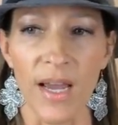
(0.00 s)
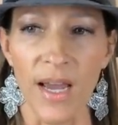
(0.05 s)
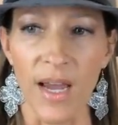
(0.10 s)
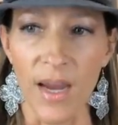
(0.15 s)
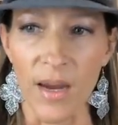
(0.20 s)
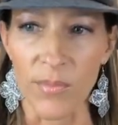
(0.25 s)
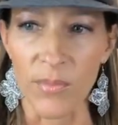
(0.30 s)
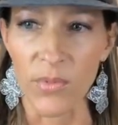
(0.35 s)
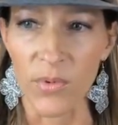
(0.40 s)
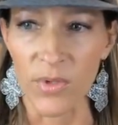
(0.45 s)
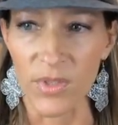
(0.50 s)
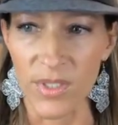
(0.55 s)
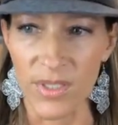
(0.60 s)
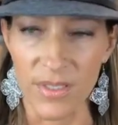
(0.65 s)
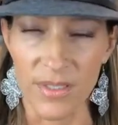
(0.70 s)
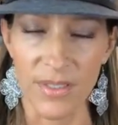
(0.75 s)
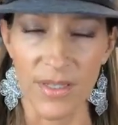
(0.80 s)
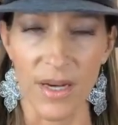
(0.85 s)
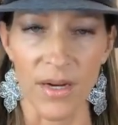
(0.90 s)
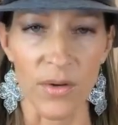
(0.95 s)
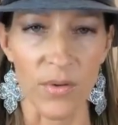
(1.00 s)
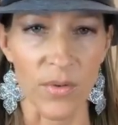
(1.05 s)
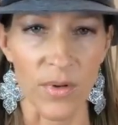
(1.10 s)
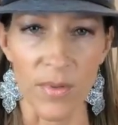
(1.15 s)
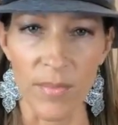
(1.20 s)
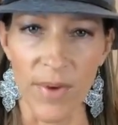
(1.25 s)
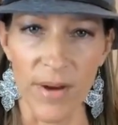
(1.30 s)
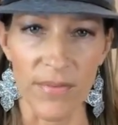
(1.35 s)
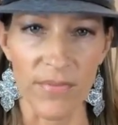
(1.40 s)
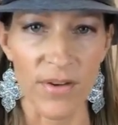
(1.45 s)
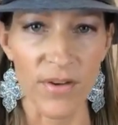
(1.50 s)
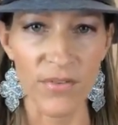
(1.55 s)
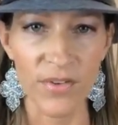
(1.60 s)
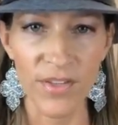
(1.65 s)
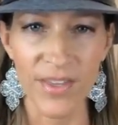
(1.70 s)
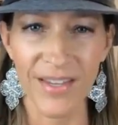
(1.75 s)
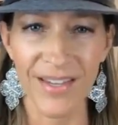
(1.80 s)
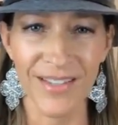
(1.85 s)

um, which is kind of one of my favorite